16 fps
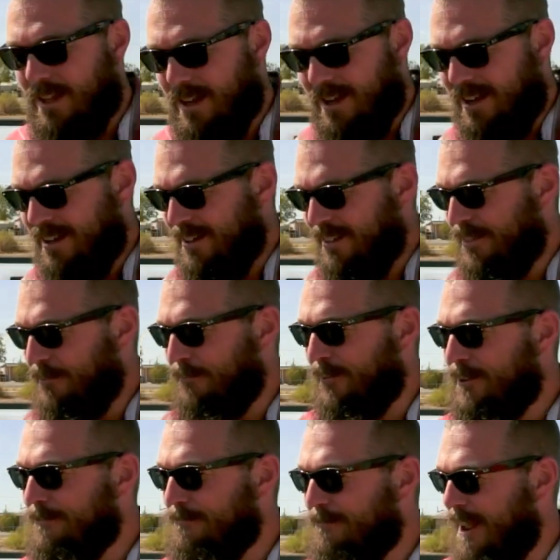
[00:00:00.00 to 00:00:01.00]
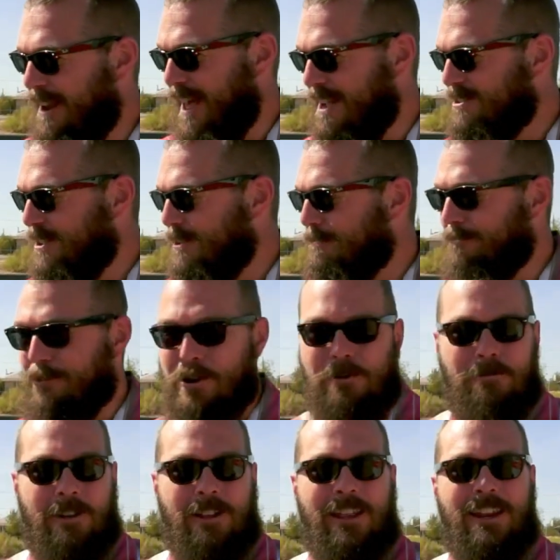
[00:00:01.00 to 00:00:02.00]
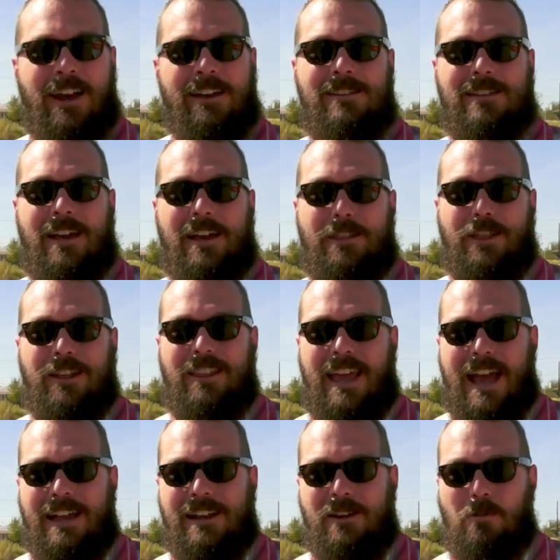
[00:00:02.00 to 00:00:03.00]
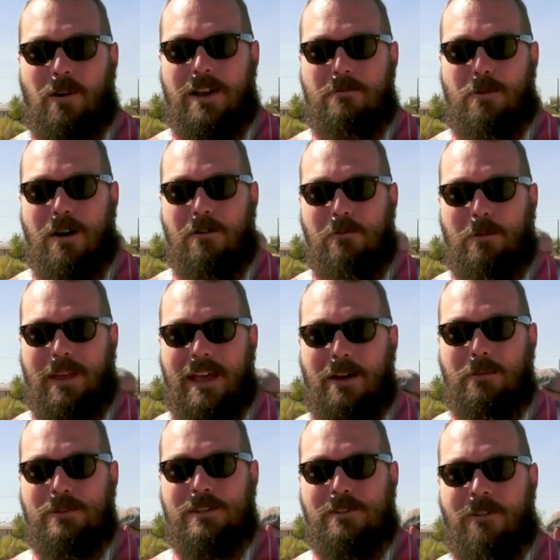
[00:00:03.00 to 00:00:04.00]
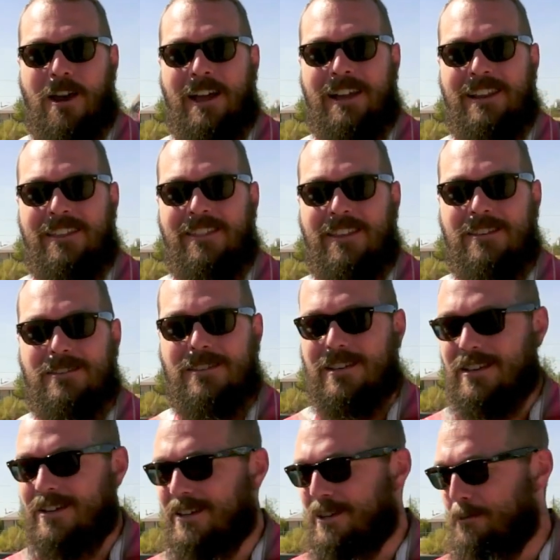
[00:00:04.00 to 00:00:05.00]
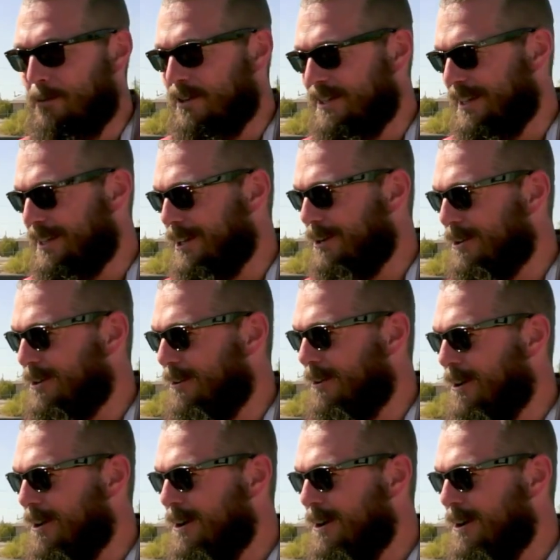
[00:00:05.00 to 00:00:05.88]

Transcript: Uh, the fit, it actually rode really nicely. I think the added weight probably helps the ride in this uh, particular car.